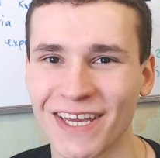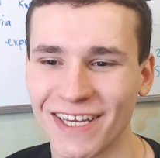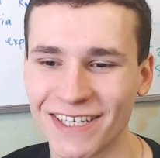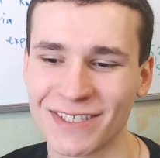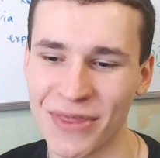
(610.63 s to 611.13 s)

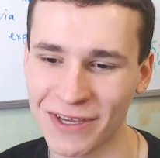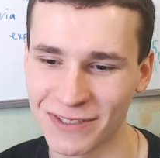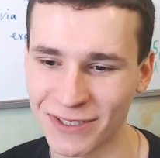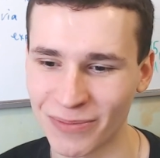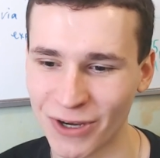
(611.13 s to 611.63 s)
Yes, thanks
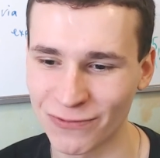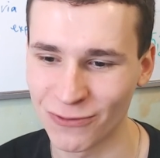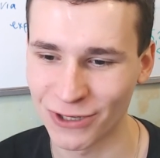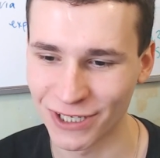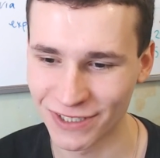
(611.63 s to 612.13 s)
so much
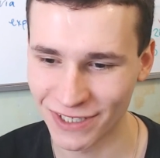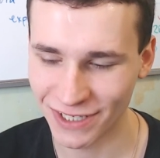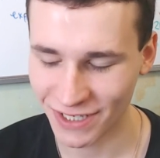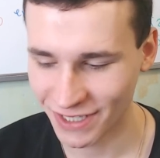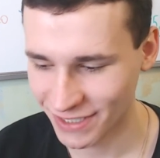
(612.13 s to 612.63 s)
for it.
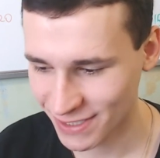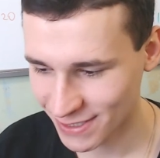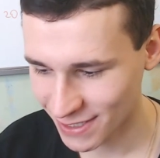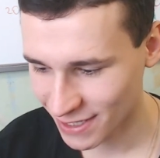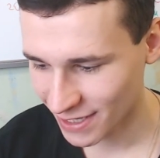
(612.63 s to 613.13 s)

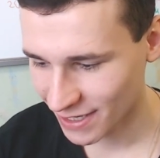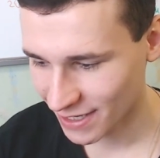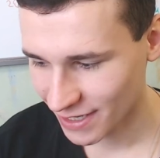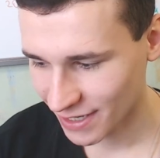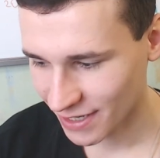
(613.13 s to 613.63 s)
Is
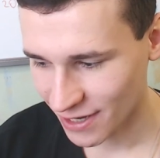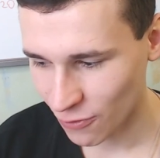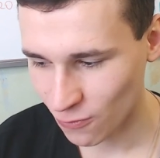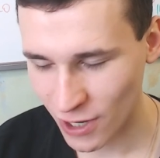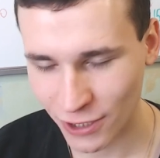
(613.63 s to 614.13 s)

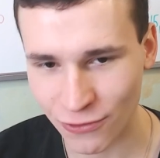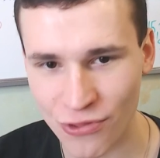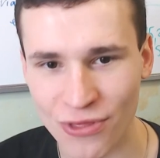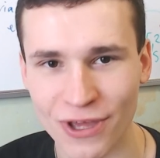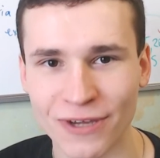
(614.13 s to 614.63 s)
one
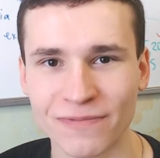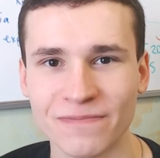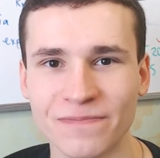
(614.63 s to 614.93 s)
of the